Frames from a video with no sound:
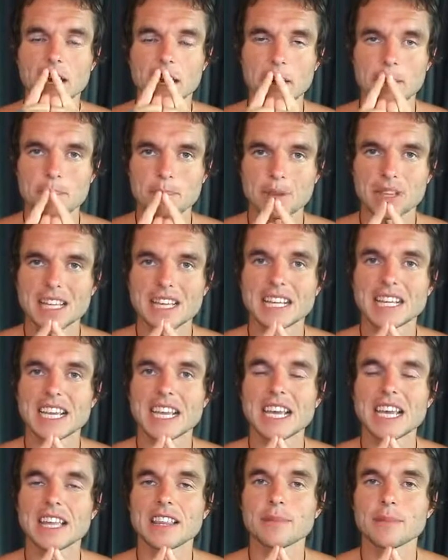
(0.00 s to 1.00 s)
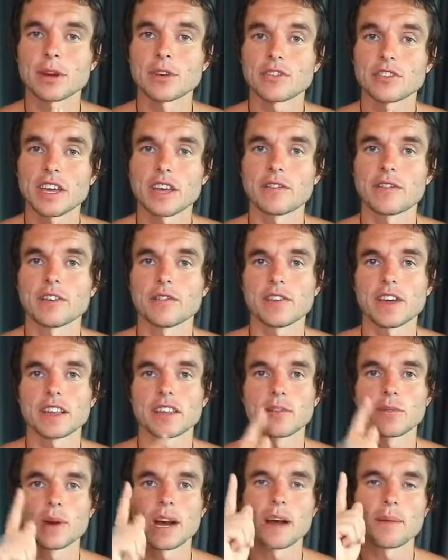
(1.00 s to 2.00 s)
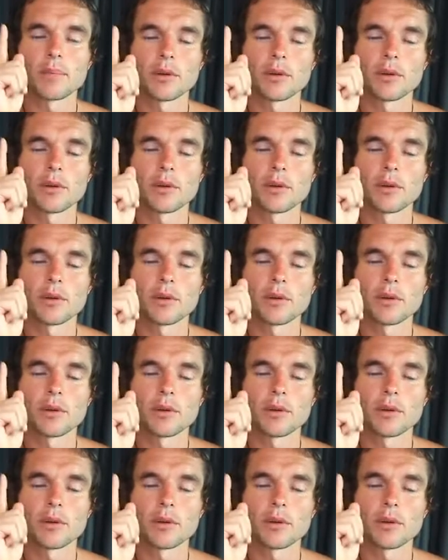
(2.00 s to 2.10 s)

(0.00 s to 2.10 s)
completely in the most safe and effective way.